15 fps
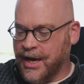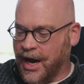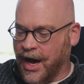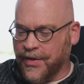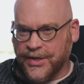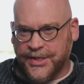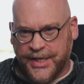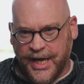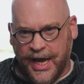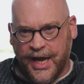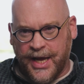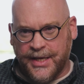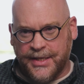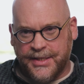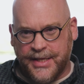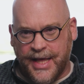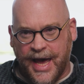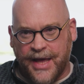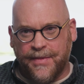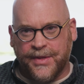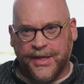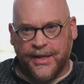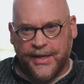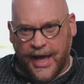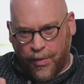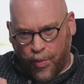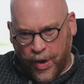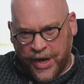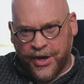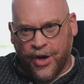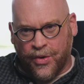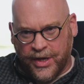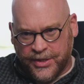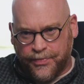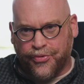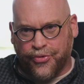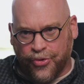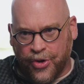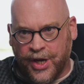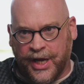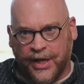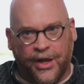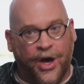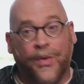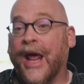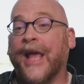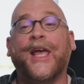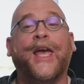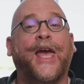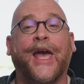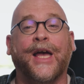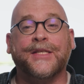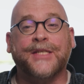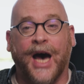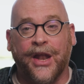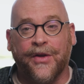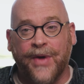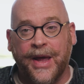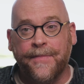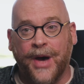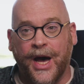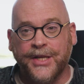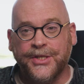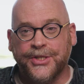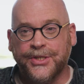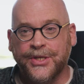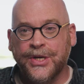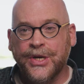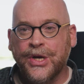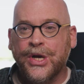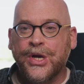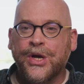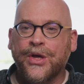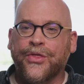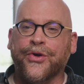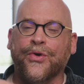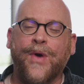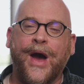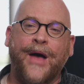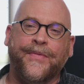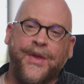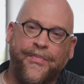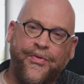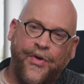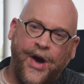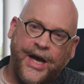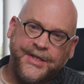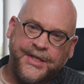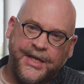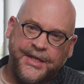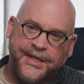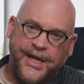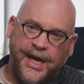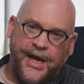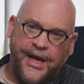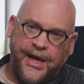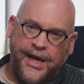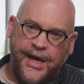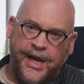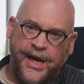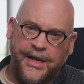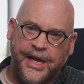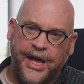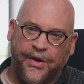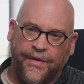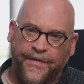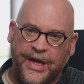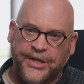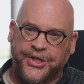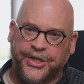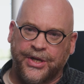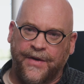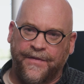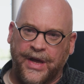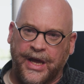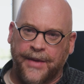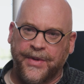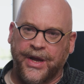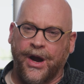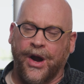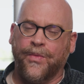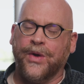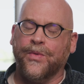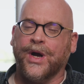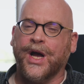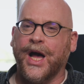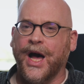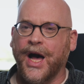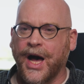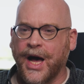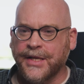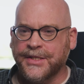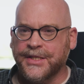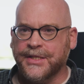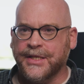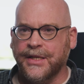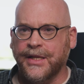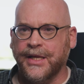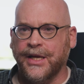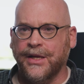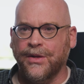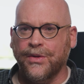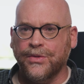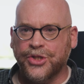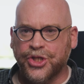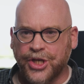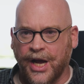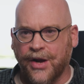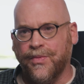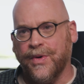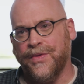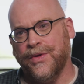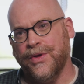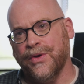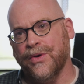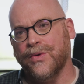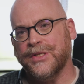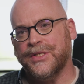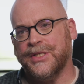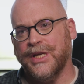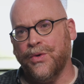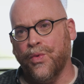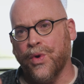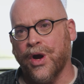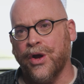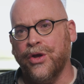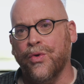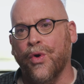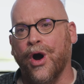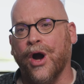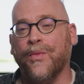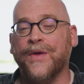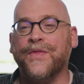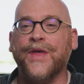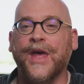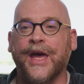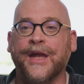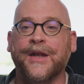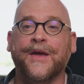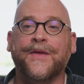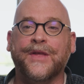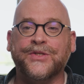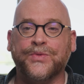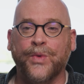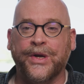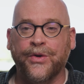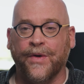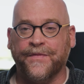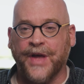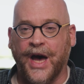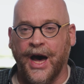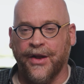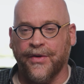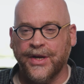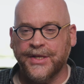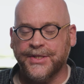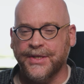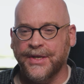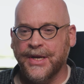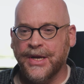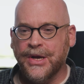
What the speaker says: Others days that window is pretty low and I can't tolerate much. Throughout the process and intervention of EMDR, we will constantly check with you and see where you are within this window of tolerance.